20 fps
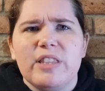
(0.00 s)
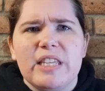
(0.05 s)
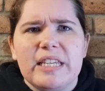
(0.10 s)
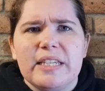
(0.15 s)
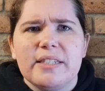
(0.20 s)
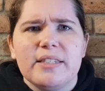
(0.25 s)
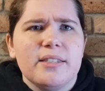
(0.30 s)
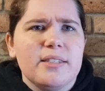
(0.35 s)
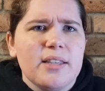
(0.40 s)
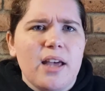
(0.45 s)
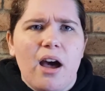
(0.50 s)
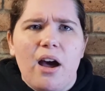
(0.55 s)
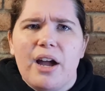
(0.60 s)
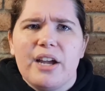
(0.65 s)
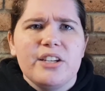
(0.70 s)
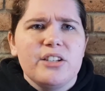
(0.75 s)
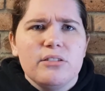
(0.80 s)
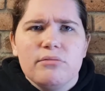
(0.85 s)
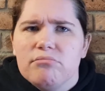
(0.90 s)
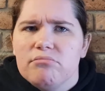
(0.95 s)
this.
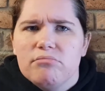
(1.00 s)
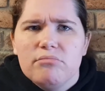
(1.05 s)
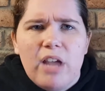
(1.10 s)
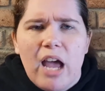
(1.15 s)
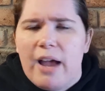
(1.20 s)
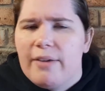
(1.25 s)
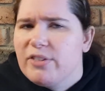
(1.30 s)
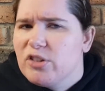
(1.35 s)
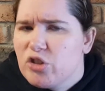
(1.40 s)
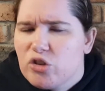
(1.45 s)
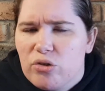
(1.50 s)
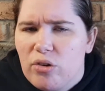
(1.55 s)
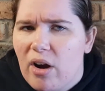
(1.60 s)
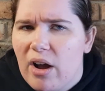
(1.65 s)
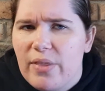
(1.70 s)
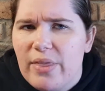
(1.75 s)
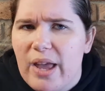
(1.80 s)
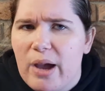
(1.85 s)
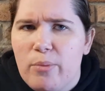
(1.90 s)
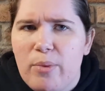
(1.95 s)
I haven't
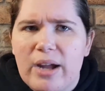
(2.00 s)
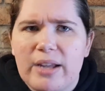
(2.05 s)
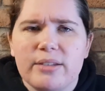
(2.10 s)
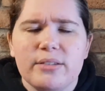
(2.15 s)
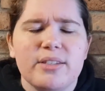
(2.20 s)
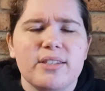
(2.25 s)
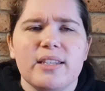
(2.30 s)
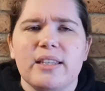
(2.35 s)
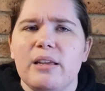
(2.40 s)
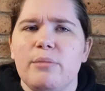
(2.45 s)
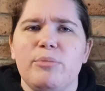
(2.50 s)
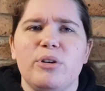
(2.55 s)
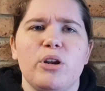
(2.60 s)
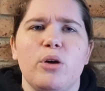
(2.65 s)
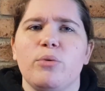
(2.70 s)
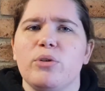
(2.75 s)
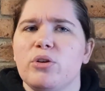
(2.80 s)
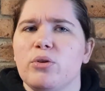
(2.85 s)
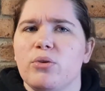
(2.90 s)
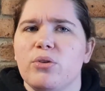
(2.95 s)
tried that one, so let me know
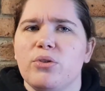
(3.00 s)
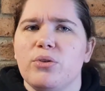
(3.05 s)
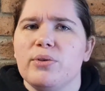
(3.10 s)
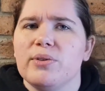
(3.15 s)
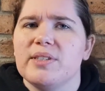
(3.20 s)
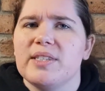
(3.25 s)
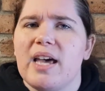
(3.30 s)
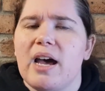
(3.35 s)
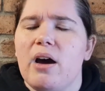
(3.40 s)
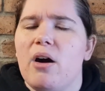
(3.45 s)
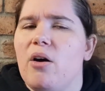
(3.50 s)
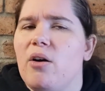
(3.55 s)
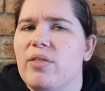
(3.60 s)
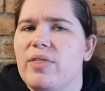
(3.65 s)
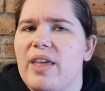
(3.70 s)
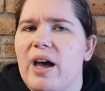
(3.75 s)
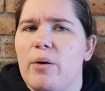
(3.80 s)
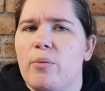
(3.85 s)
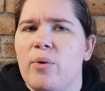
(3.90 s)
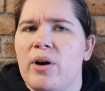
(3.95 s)
what your thoughts are on
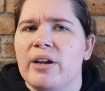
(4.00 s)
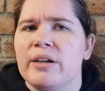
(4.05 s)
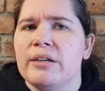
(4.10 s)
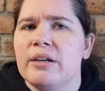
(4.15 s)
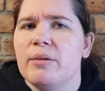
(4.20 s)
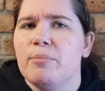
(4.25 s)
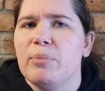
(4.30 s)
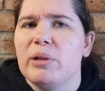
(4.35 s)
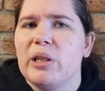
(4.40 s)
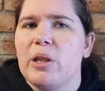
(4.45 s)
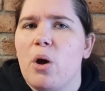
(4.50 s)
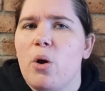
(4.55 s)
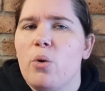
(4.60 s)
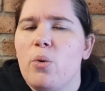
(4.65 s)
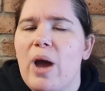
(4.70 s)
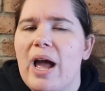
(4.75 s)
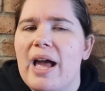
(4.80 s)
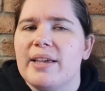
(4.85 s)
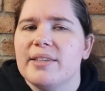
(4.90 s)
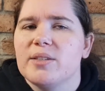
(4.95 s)
that one
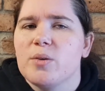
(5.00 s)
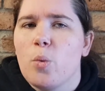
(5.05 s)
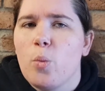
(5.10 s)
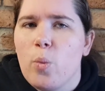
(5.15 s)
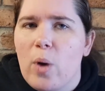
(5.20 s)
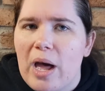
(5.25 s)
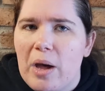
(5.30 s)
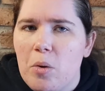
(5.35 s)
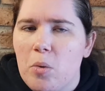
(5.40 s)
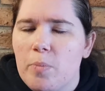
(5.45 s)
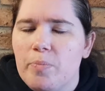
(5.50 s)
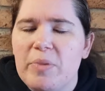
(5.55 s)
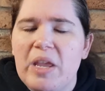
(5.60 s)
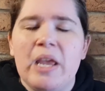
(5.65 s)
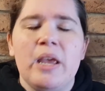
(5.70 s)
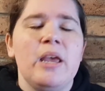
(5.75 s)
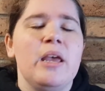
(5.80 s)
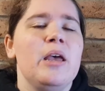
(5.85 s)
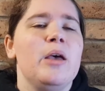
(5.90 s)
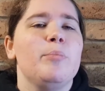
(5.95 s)
below as well.
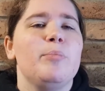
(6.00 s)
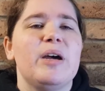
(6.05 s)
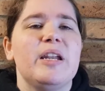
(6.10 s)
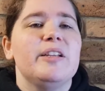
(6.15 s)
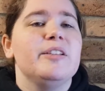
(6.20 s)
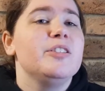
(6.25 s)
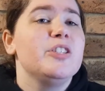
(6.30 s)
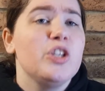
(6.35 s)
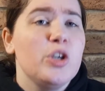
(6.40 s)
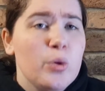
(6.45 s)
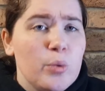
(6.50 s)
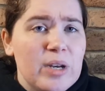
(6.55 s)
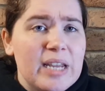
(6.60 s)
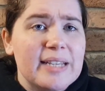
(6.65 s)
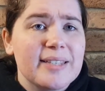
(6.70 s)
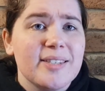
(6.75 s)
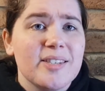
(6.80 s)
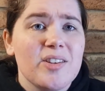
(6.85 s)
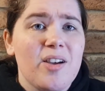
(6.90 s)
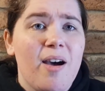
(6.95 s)
But until
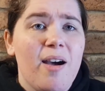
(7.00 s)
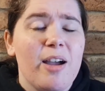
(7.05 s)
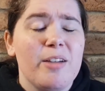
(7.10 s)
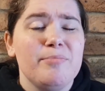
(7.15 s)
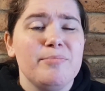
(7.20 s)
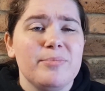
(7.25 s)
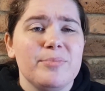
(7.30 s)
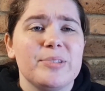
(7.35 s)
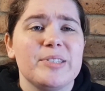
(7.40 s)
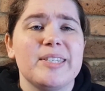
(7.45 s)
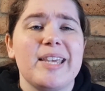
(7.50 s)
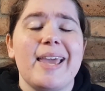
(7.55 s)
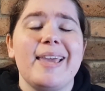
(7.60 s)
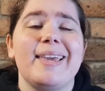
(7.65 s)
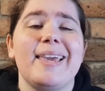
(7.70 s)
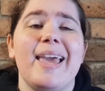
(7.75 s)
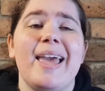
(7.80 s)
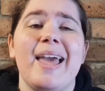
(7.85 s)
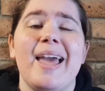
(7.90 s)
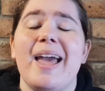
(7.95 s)
next time, take
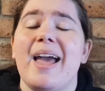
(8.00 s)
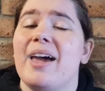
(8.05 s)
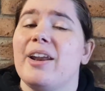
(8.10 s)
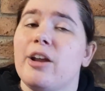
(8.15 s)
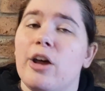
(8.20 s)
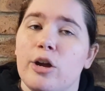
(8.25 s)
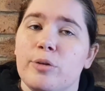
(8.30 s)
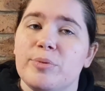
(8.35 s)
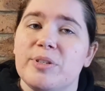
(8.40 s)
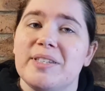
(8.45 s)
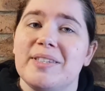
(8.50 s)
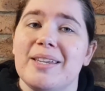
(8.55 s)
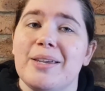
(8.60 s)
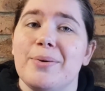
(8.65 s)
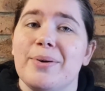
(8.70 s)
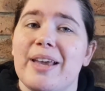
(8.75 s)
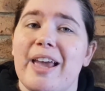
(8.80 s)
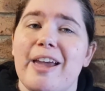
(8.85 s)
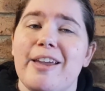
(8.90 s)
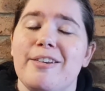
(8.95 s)
care, and I hope to see you
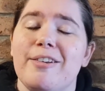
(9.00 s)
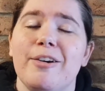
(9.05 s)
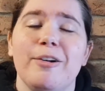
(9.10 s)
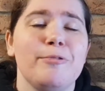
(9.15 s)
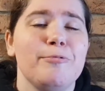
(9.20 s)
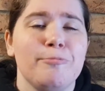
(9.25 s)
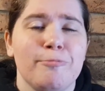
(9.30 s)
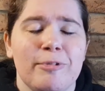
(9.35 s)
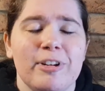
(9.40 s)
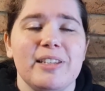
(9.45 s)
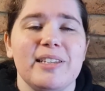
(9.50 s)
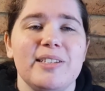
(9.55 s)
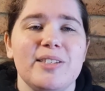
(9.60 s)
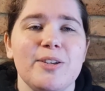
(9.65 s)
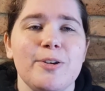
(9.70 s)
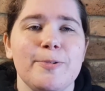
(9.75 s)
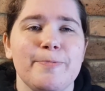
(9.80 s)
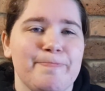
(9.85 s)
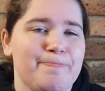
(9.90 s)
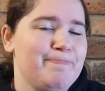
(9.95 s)
again really
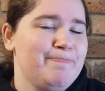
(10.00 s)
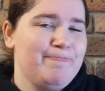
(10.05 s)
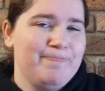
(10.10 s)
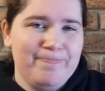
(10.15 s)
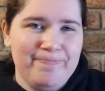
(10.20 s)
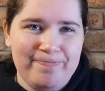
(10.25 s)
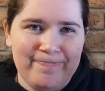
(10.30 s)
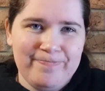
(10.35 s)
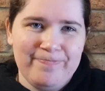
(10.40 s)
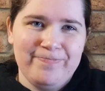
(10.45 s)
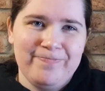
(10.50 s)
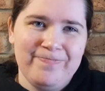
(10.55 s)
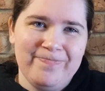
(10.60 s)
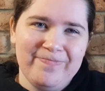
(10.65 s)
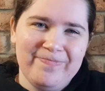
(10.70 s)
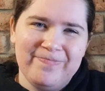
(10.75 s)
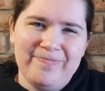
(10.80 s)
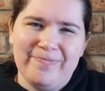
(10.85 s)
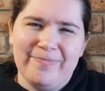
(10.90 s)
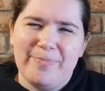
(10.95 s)
soon.
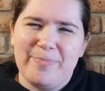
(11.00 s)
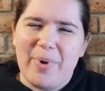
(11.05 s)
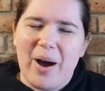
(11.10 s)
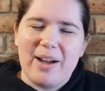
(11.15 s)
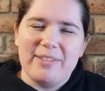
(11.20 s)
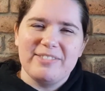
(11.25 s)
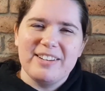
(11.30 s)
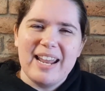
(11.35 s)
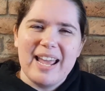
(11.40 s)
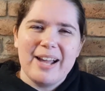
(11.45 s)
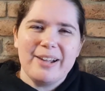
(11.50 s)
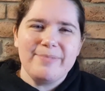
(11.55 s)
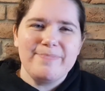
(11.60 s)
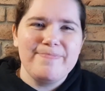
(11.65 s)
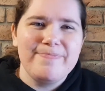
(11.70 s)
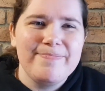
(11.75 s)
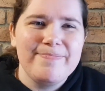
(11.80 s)
Bye for now.